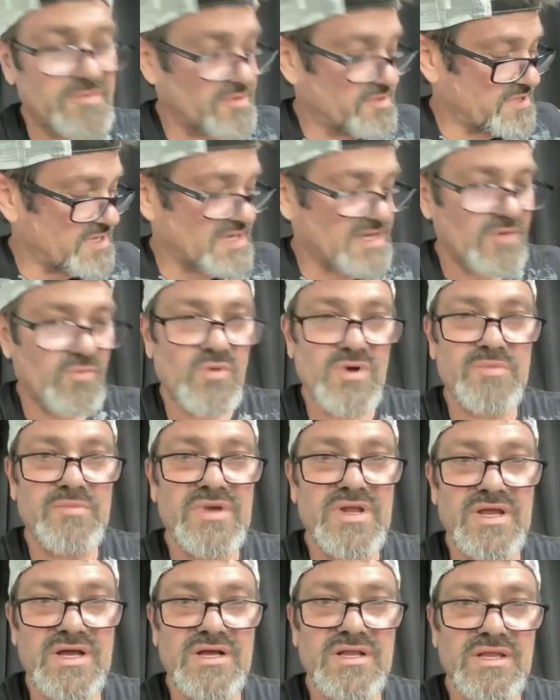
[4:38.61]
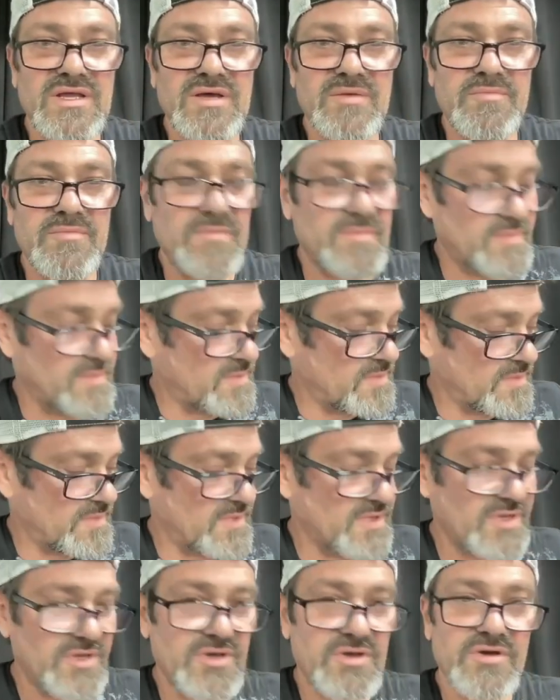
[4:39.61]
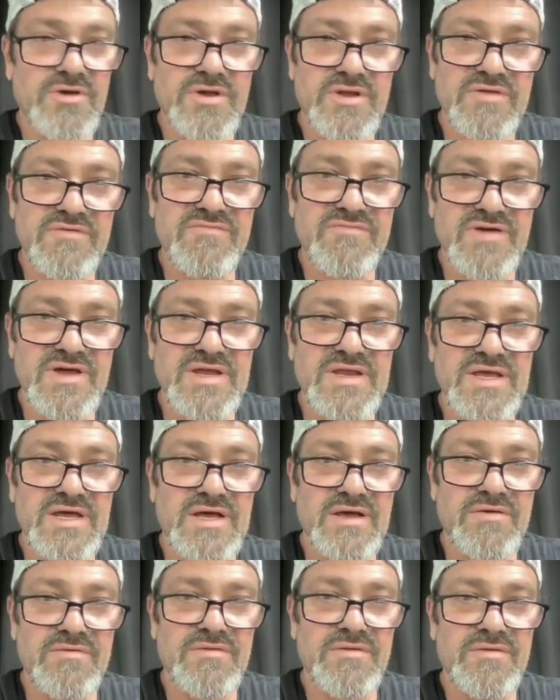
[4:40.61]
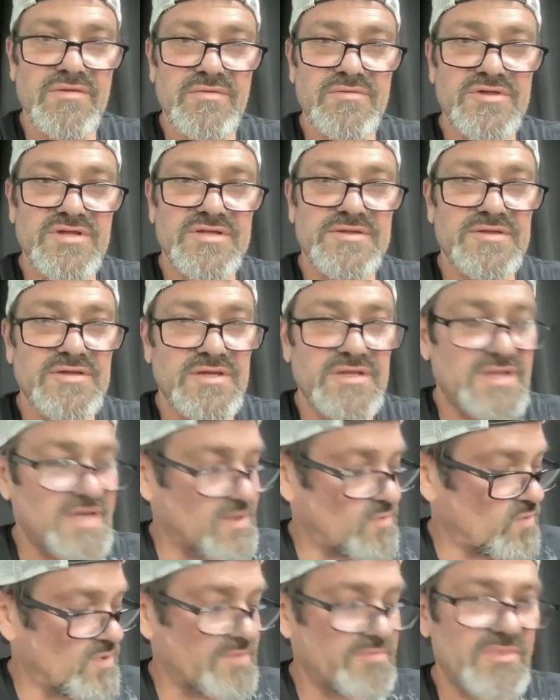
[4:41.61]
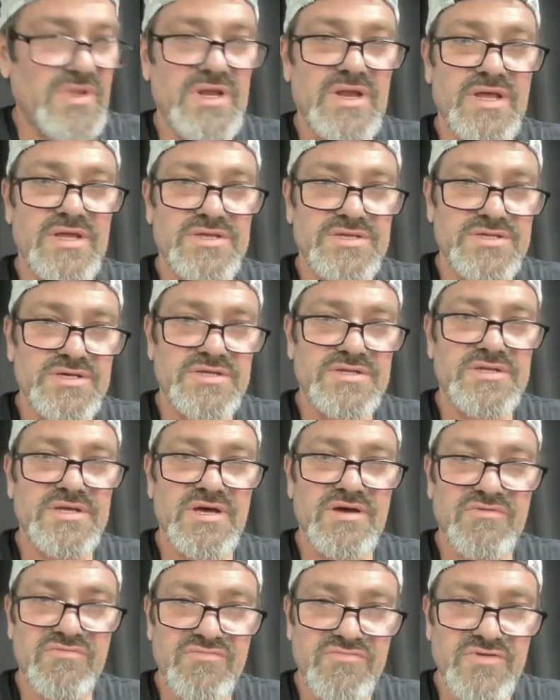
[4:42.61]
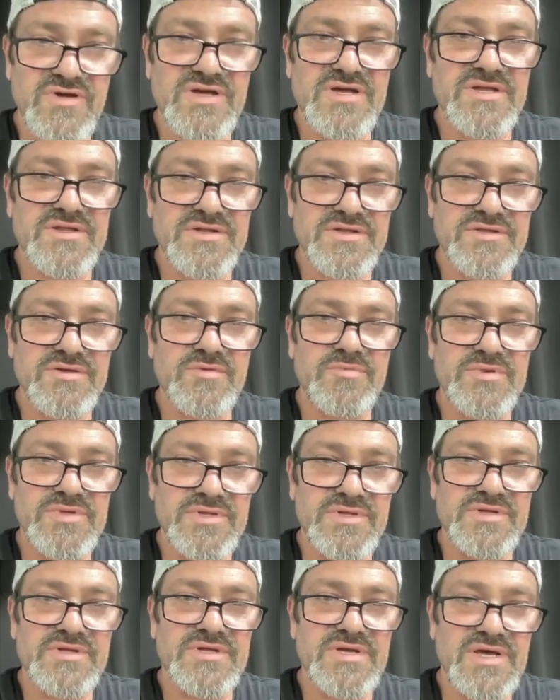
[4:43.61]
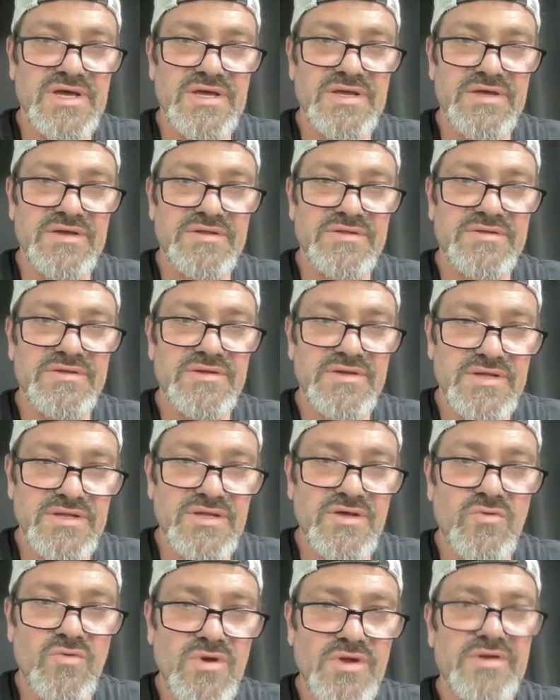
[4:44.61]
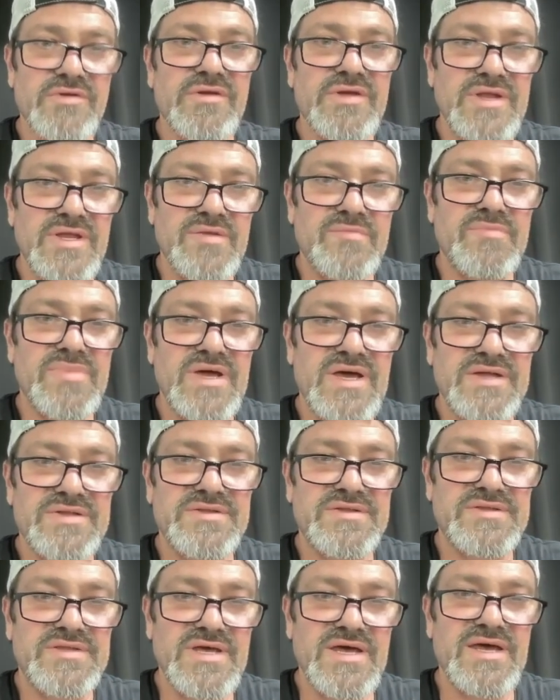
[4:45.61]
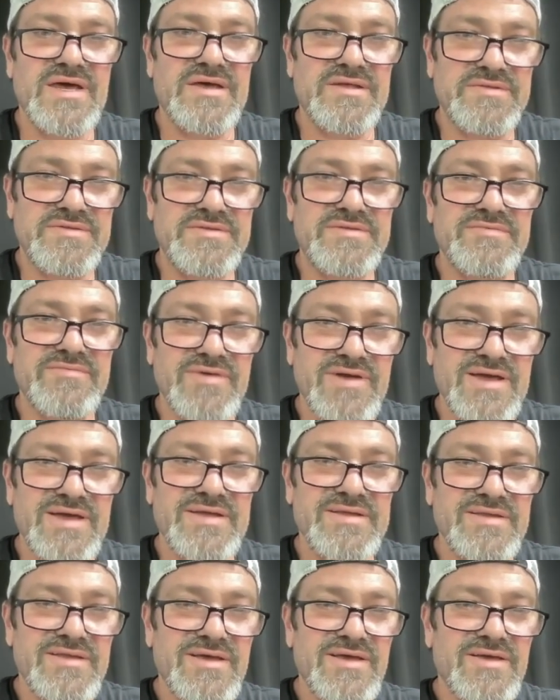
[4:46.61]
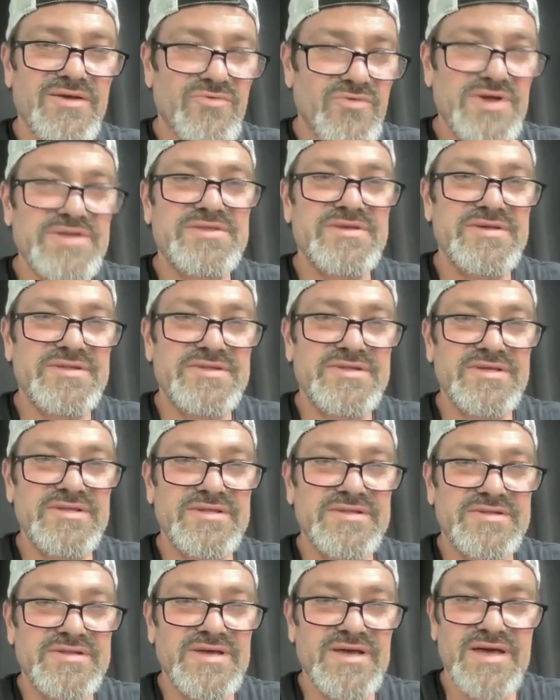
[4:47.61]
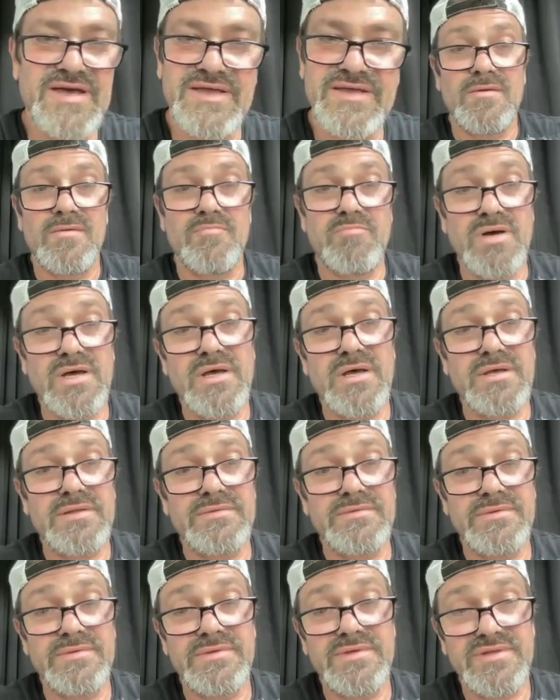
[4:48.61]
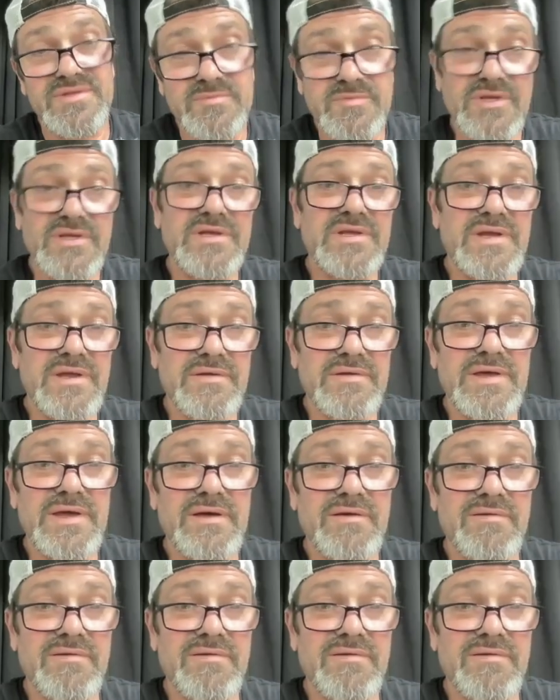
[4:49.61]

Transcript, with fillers: There's like a one minute clip. You're gonna find out just in that one minute just how fucking stupid this guy is. And no wonder he didn't pass the test, right? Wait till you see this guy. But he's a millionaire now.